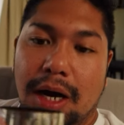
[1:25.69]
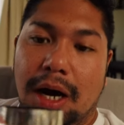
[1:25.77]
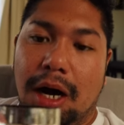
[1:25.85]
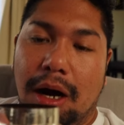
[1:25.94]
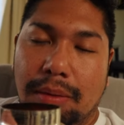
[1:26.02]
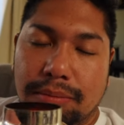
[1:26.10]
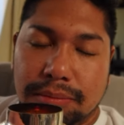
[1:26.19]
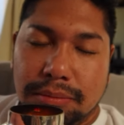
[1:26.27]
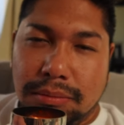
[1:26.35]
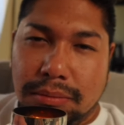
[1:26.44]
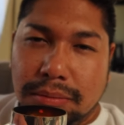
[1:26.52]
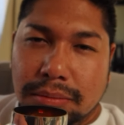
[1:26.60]
um,
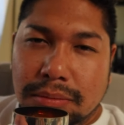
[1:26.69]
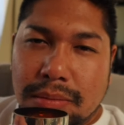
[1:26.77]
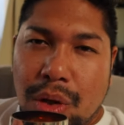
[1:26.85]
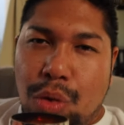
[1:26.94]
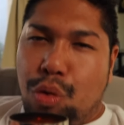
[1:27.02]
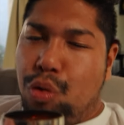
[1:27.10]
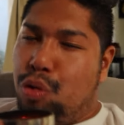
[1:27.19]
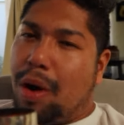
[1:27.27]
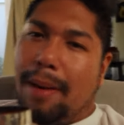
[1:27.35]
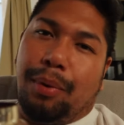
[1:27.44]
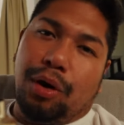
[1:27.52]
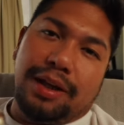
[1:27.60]

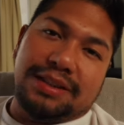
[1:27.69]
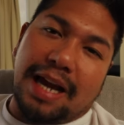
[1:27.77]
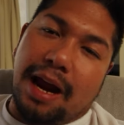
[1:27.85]
I burn this